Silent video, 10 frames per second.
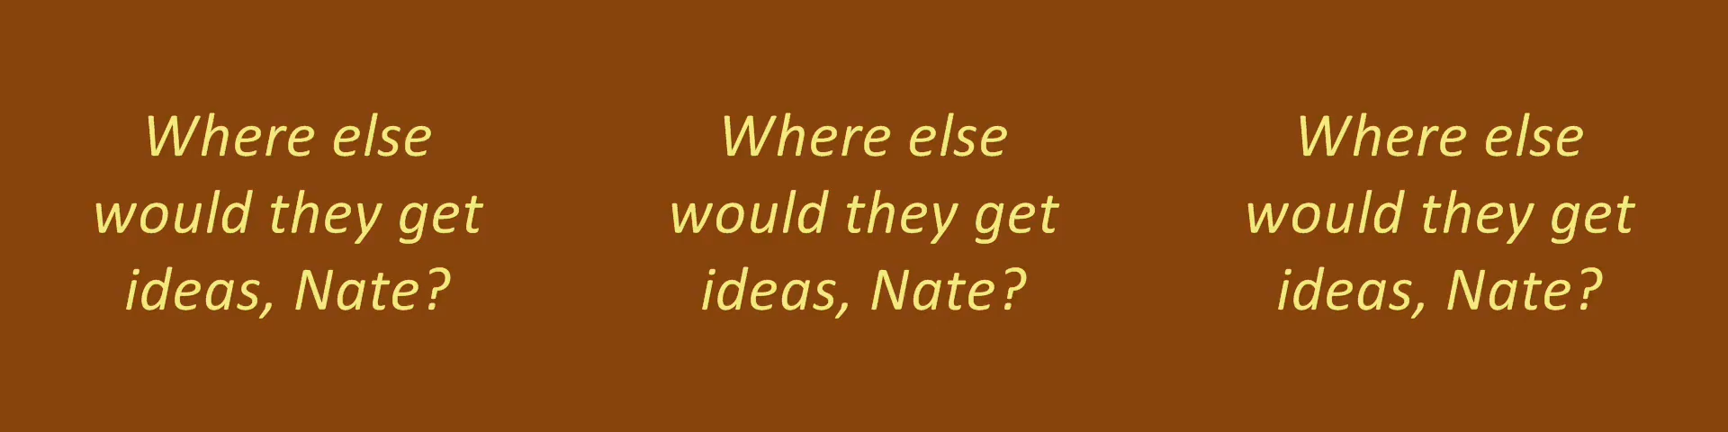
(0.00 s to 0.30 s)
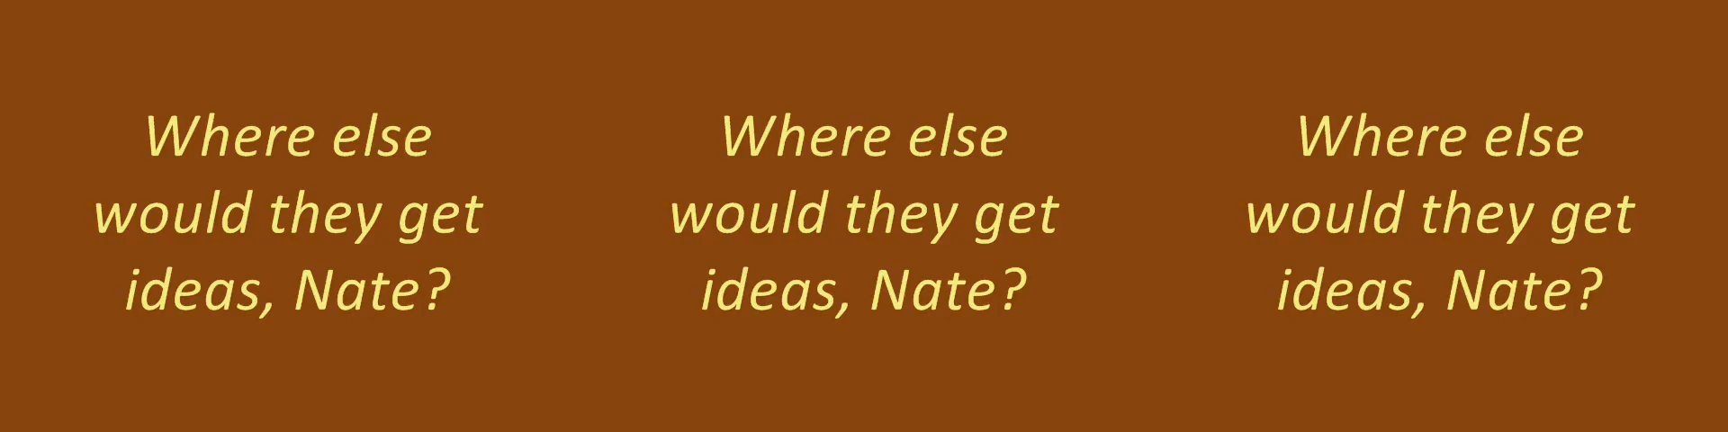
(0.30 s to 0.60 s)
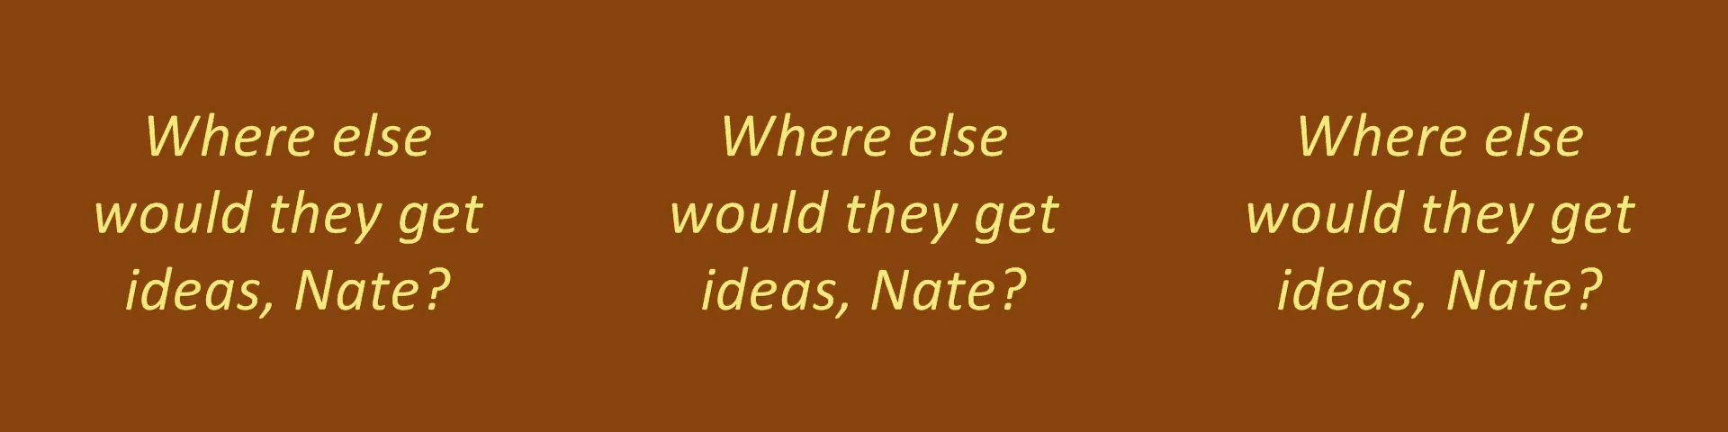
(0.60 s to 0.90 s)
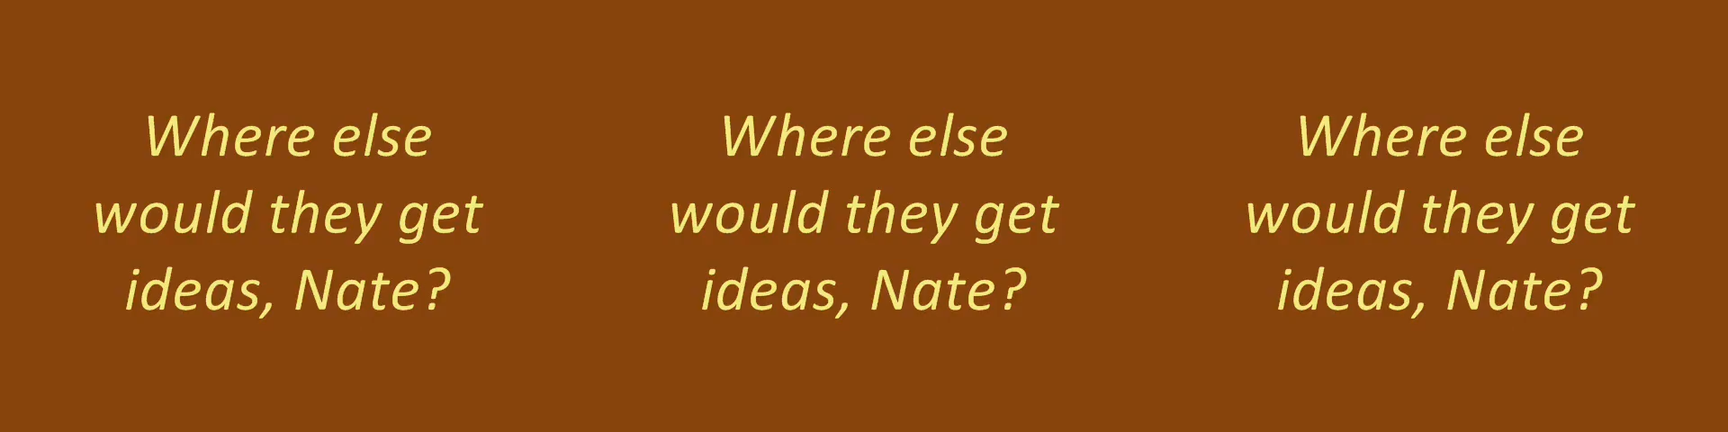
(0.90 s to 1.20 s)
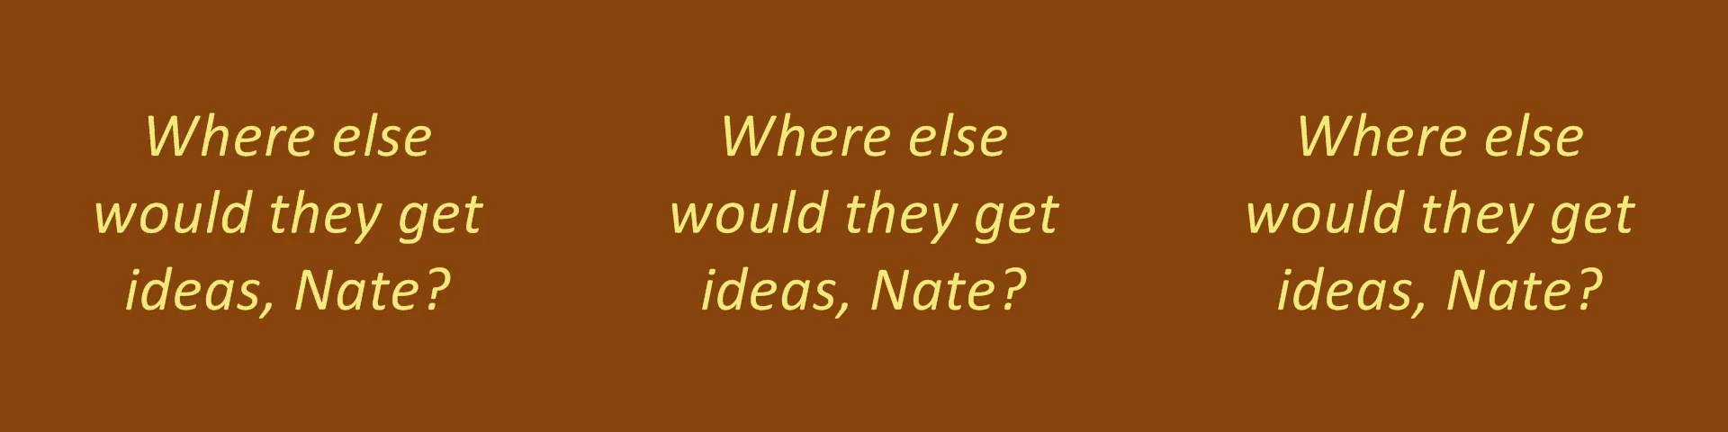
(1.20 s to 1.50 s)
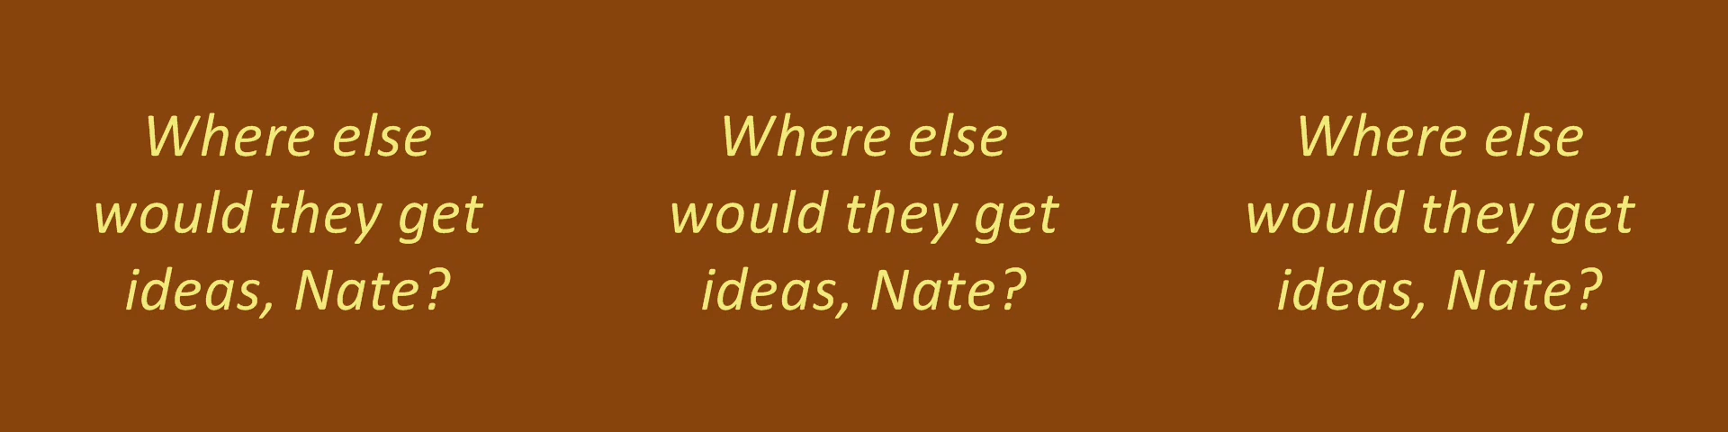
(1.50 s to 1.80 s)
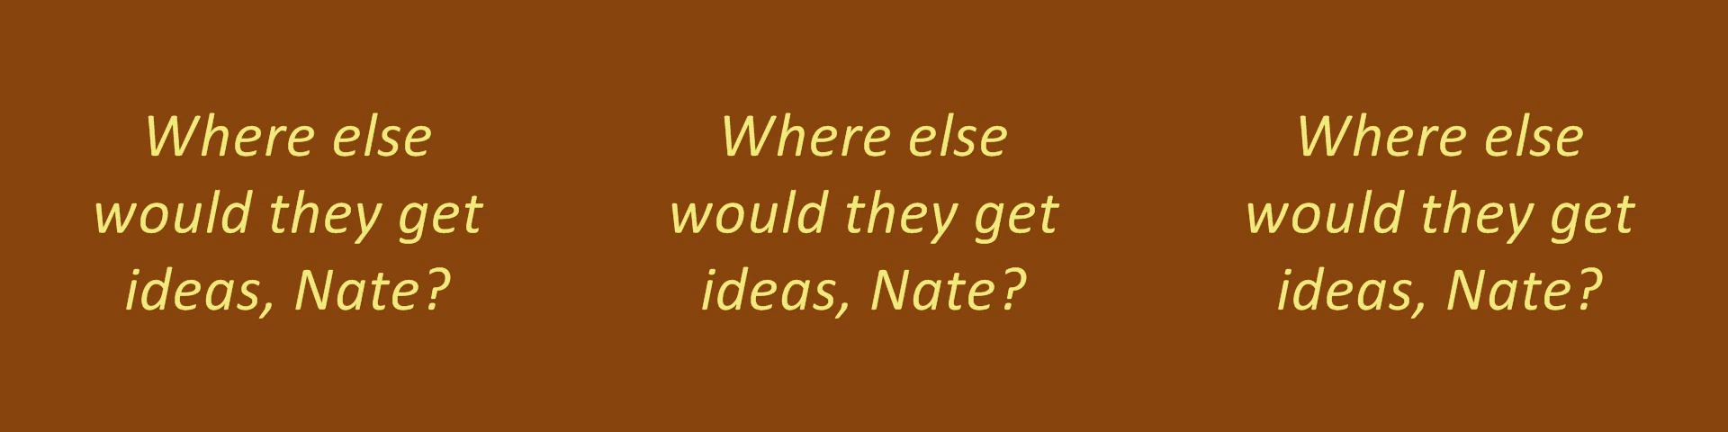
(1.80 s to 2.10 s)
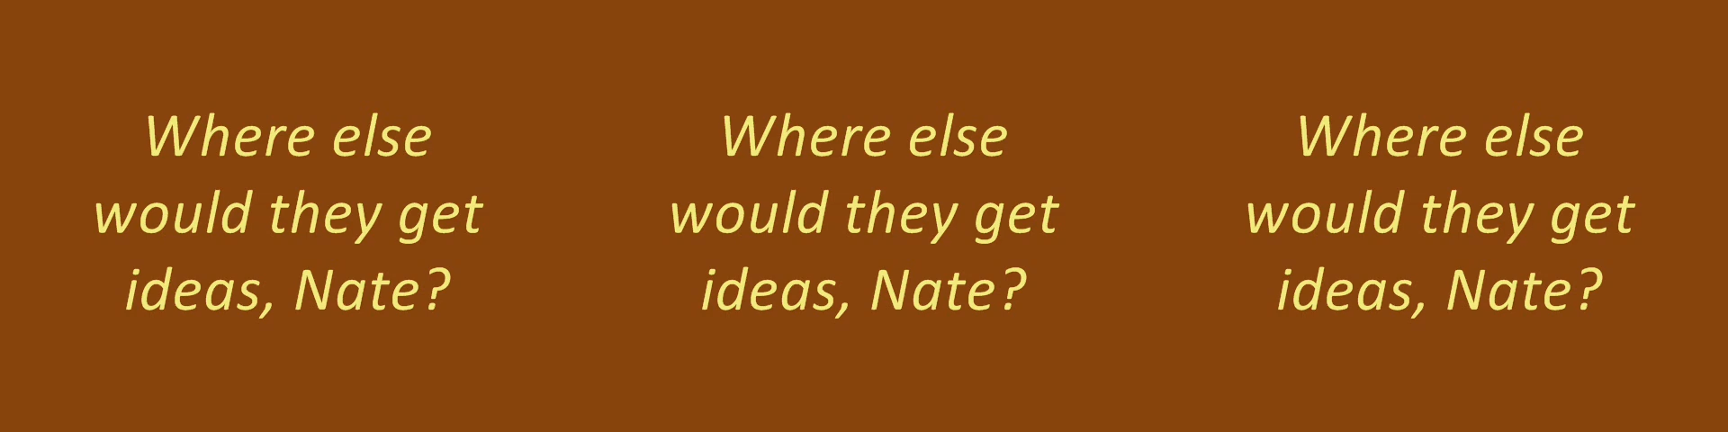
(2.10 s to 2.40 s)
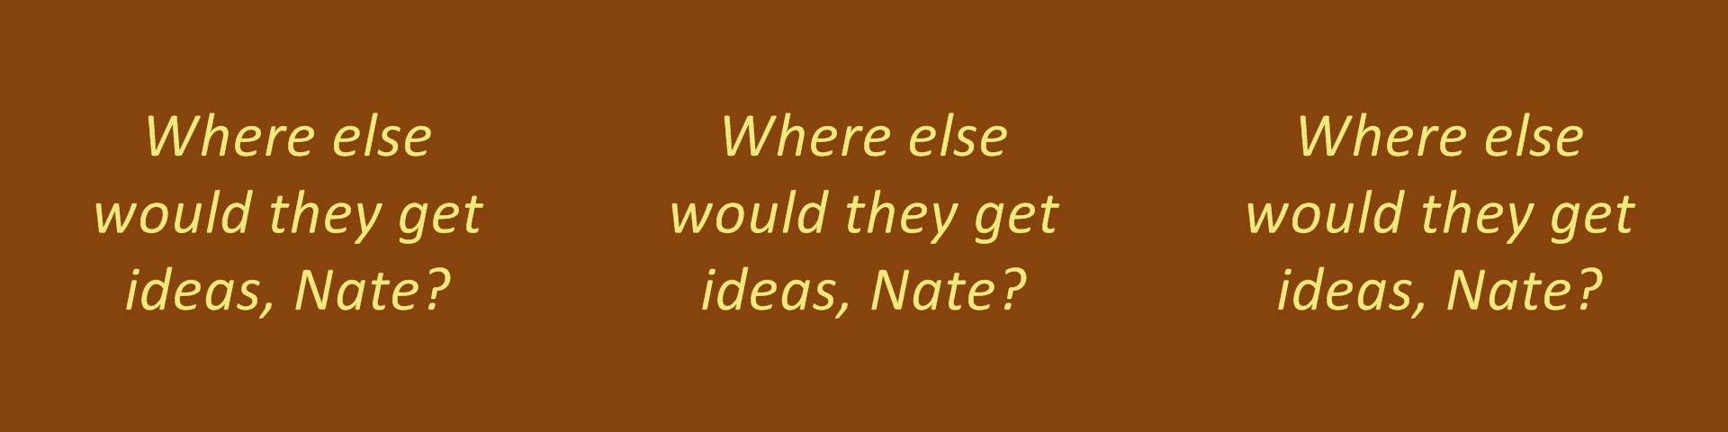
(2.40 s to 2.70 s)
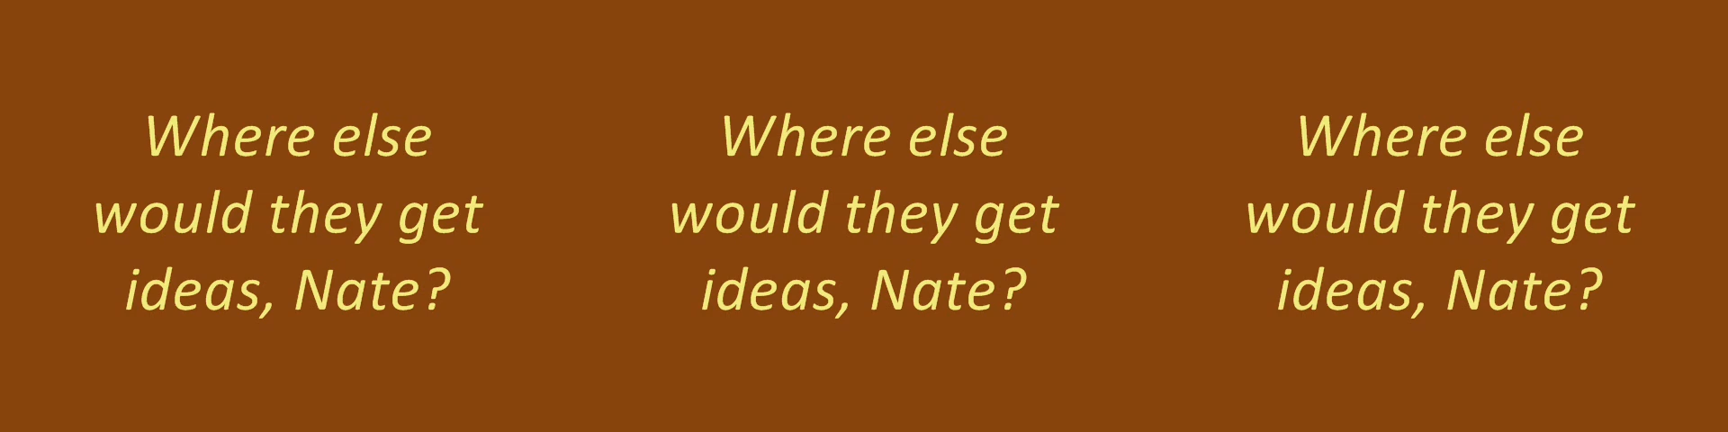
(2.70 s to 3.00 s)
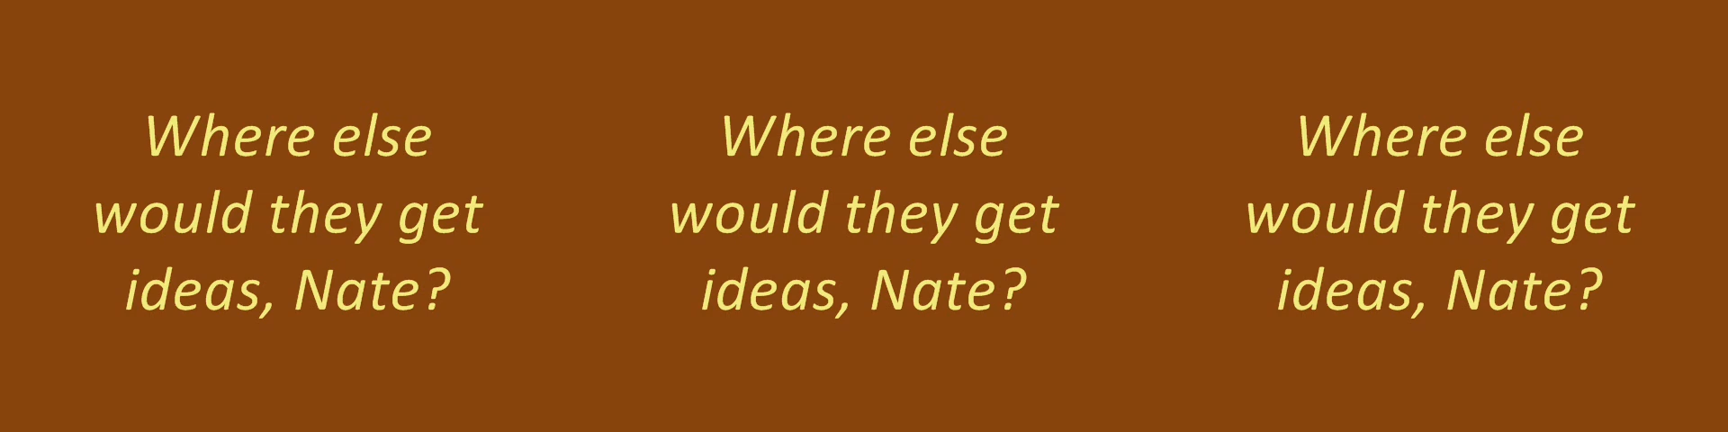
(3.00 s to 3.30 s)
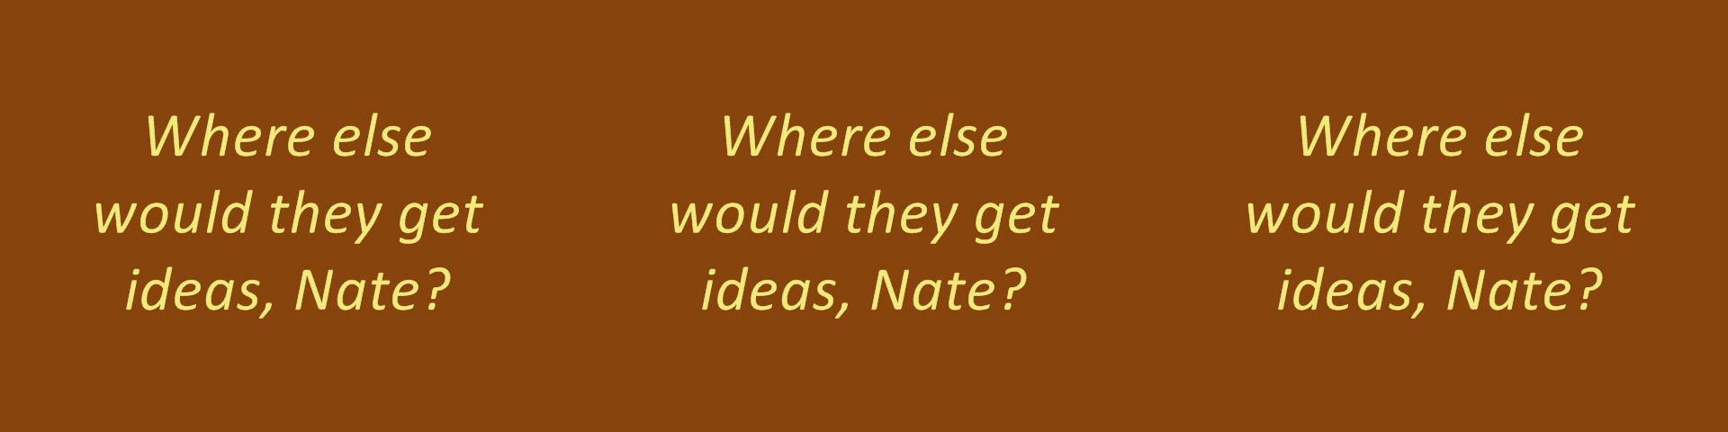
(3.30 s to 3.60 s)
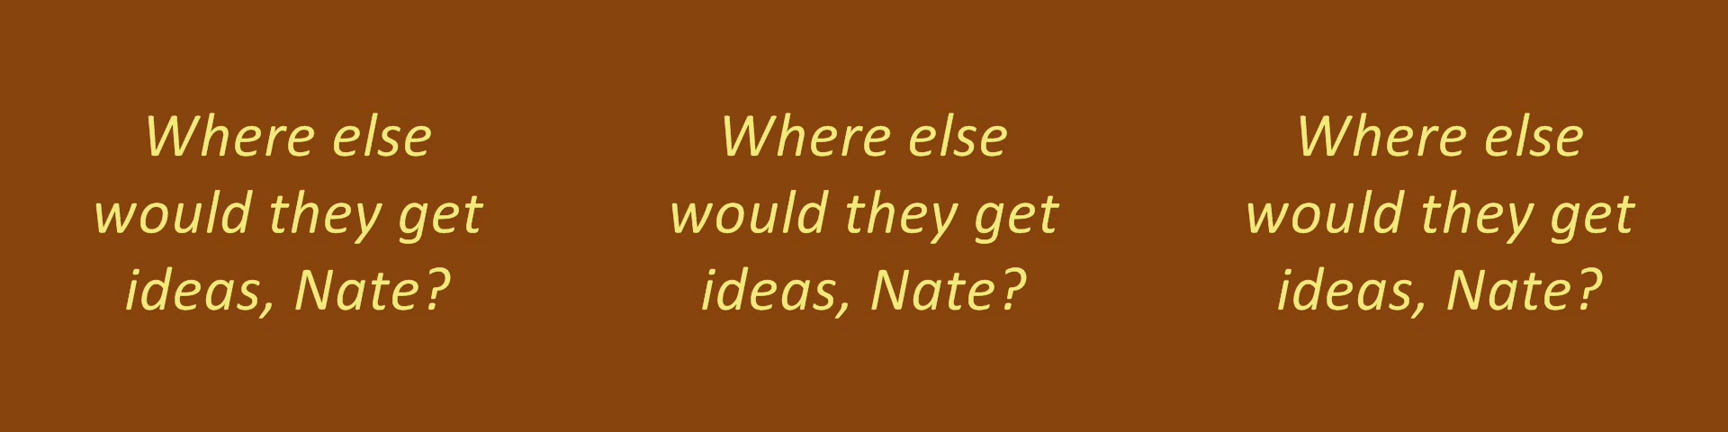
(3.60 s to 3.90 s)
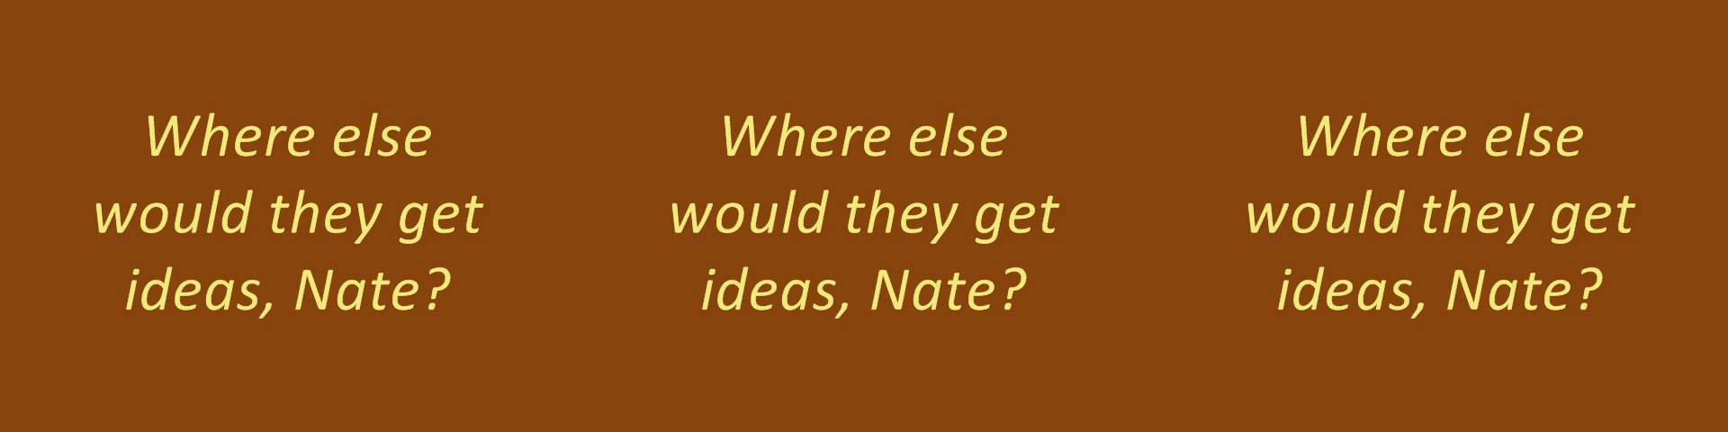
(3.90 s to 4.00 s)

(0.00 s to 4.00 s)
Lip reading: Nobody's mouth can be seen.